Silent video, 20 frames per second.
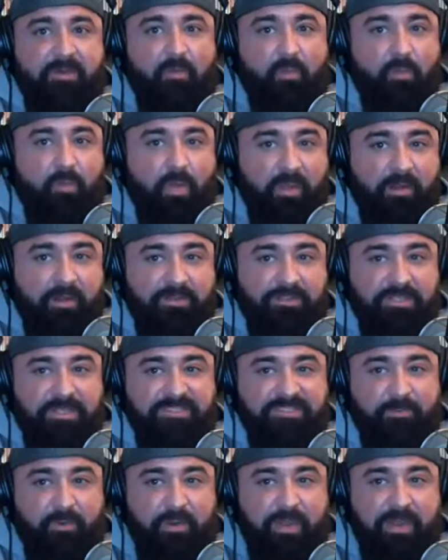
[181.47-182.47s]
one
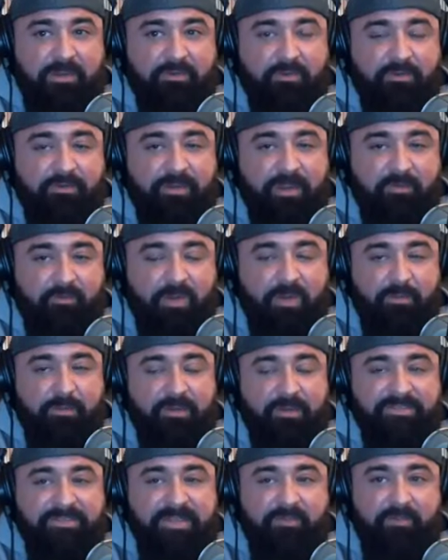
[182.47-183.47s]
adjustable handle Dent Reaper
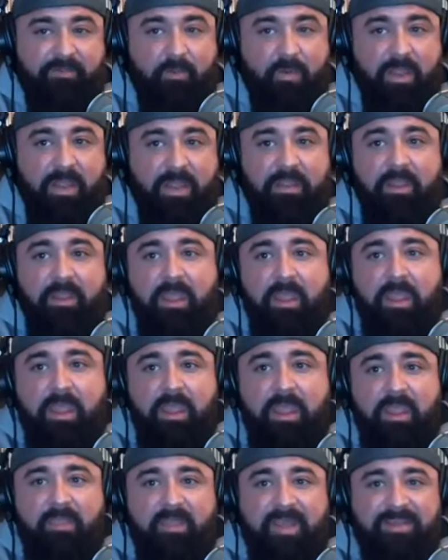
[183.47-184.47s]
he's given away,
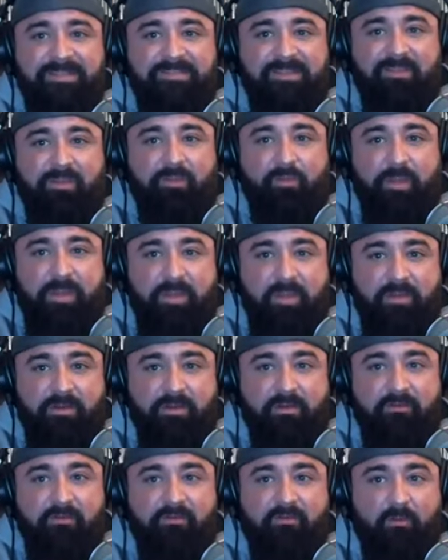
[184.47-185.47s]
and that is a
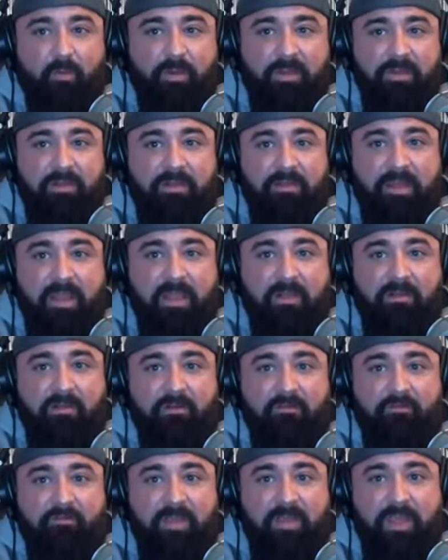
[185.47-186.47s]

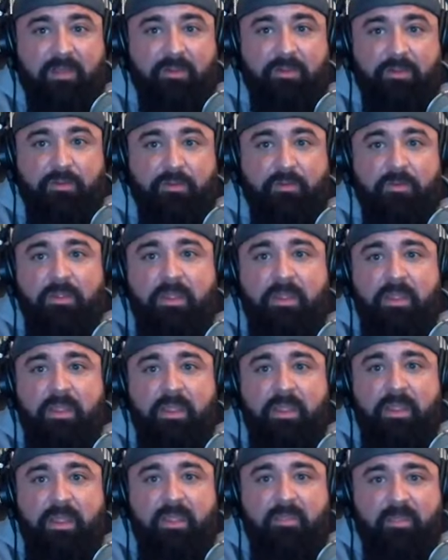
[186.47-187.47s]
$340 value.
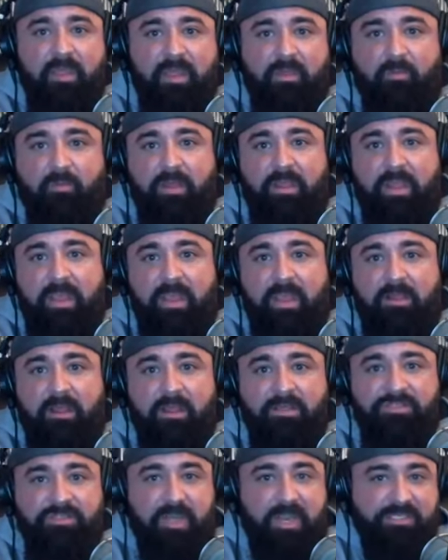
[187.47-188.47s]
And then we
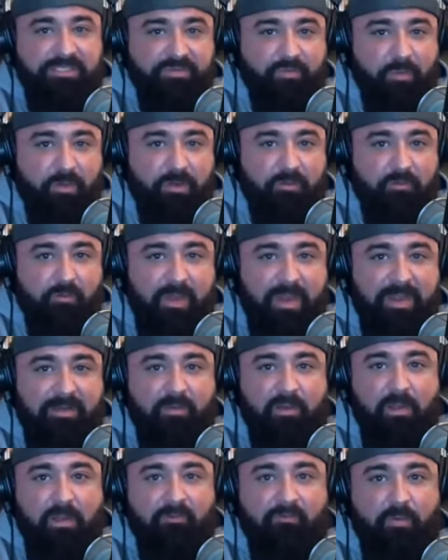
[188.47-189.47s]
got Joshua
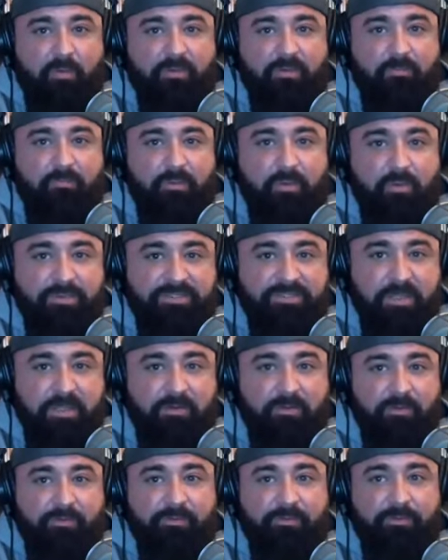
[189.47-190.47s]
Randolph with the Moose
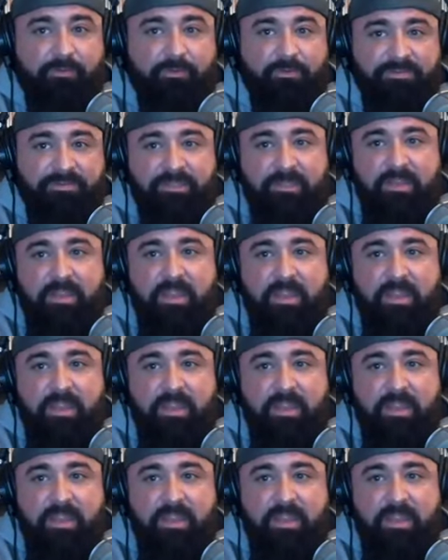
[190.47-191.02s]
Knuckle Tools.